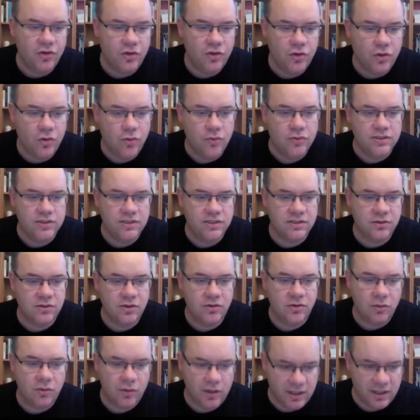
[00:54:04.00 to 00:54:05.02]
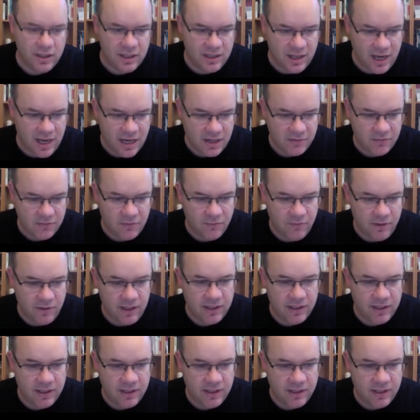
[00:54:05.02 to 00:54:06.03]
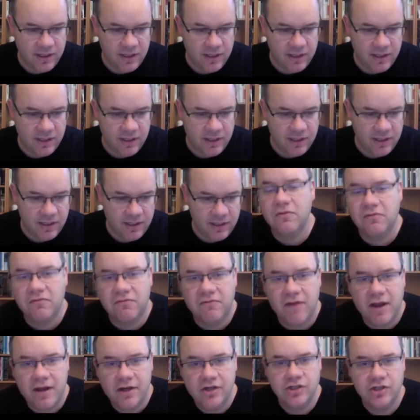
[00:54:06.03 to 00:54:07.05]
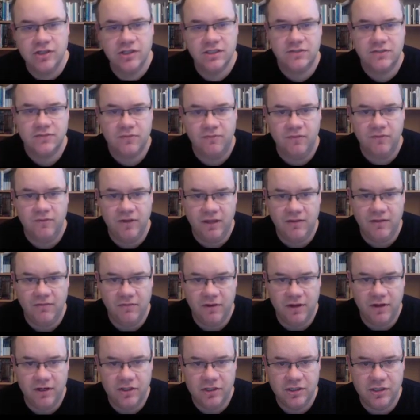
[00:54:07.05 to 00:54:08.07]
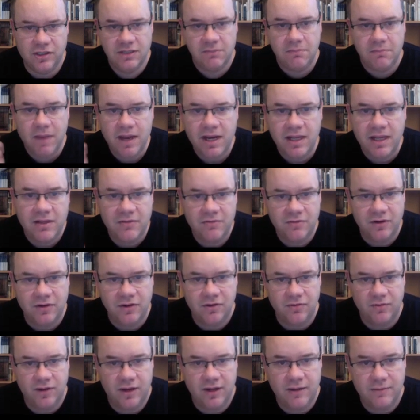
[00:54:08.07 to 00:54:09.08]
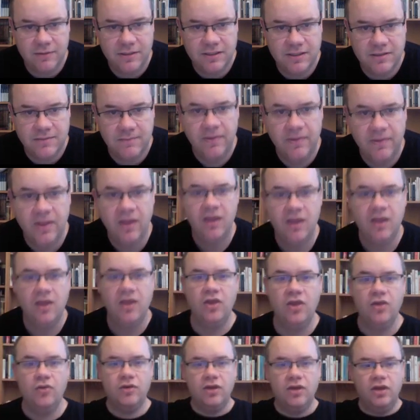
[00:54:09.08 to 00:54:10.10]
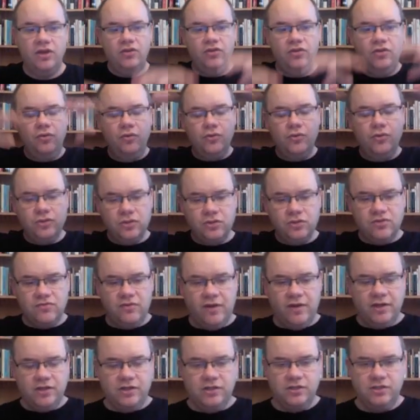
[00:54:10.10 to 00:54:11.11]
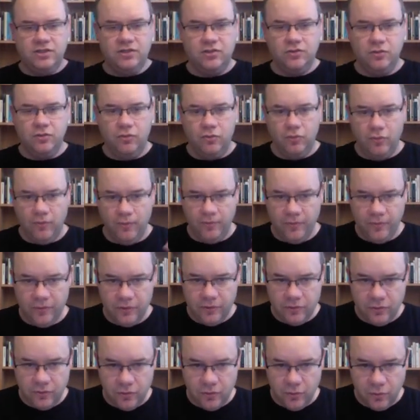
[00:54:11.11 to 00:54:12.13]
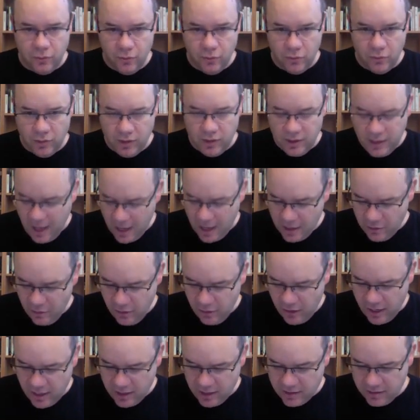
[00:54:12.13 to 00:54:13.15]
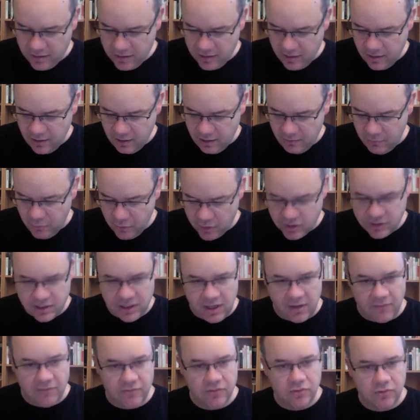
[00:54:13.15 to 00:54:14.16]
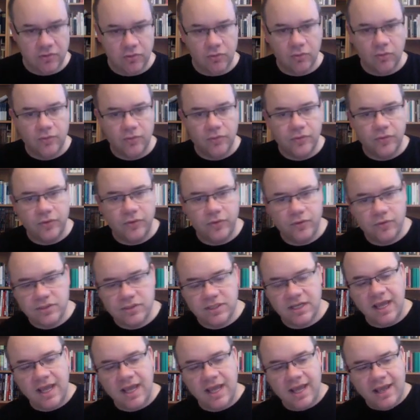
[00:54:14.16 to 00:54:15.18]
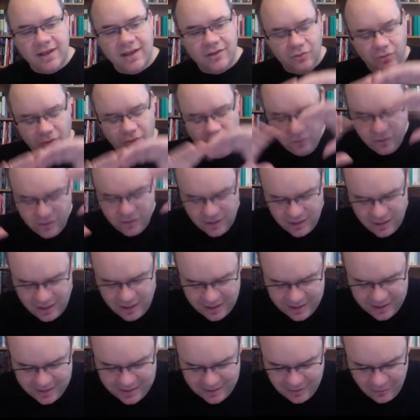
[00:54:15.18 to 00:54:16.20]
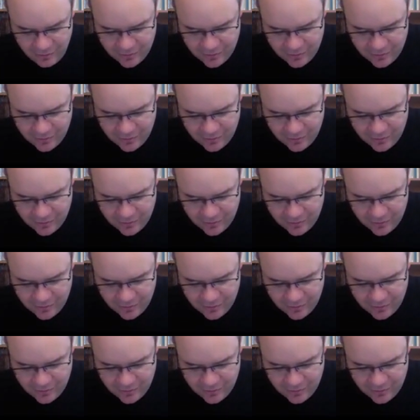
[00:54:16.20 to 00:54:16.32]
use not only the data from Wikidata, but also the functions from Wikifunctions in many different ways. You can use those functions to calculate more stuff, to use it in